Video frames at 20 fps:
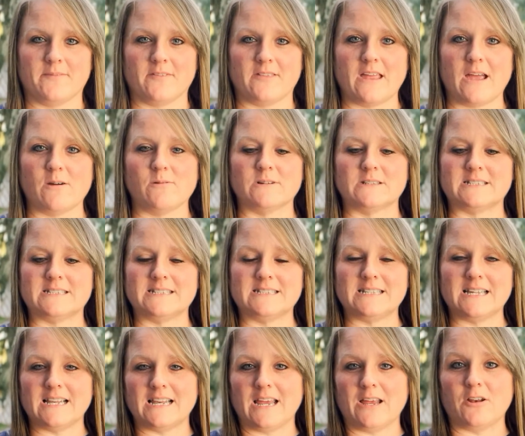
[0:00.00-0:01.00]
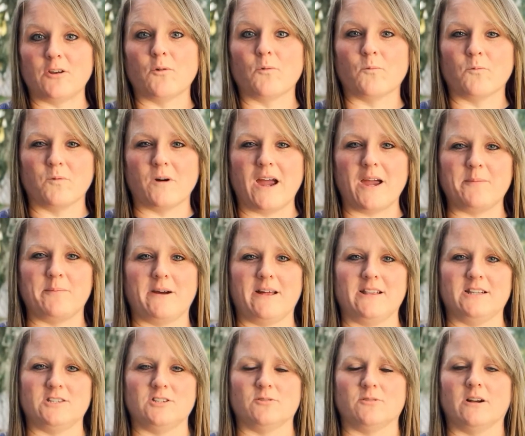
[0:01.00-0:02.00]
that was sitting right by
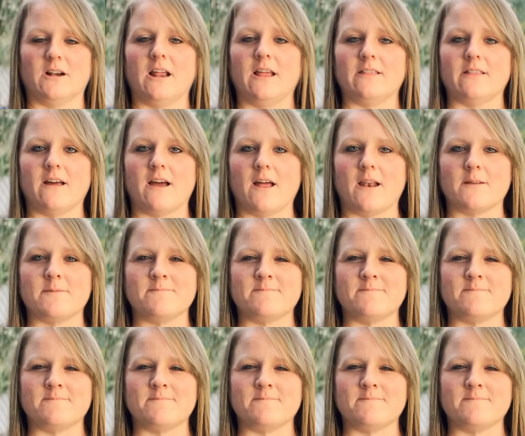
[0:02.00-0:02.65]
the door. And I thought,